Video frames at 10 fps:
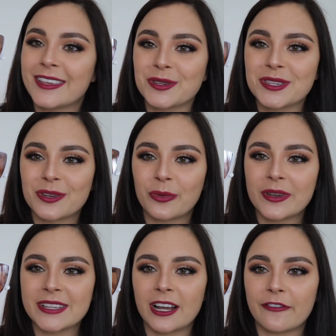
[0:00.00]
These ones are
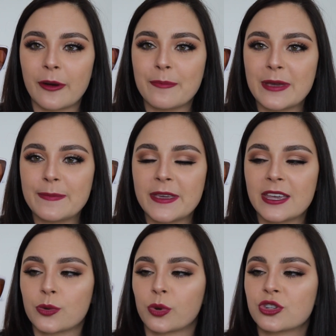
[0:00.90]
ones I got from
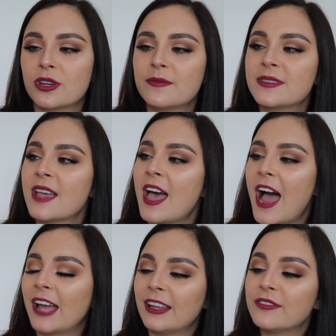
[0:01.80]
BP and Nordstrom's.
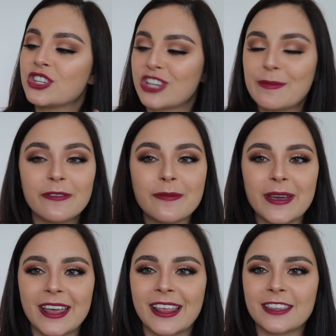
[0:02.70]
I love the shape of them,
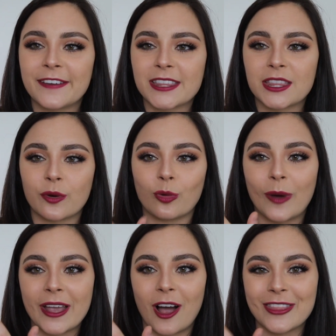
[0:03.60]
and I like the fact that they were
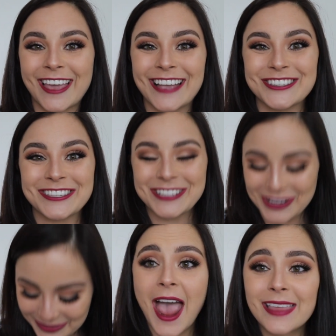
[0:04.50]
white on the edges
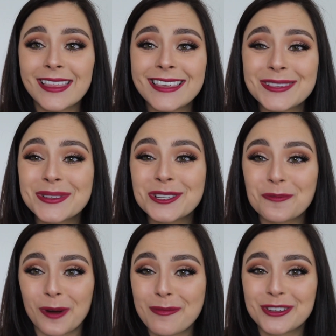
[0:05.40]
too. And then these ones
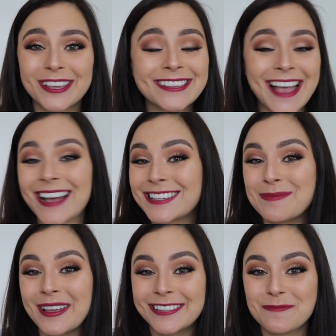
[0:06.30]
are pretty much the exact
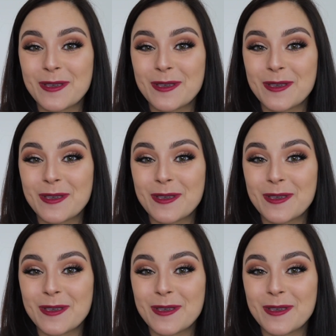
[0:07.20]
same as the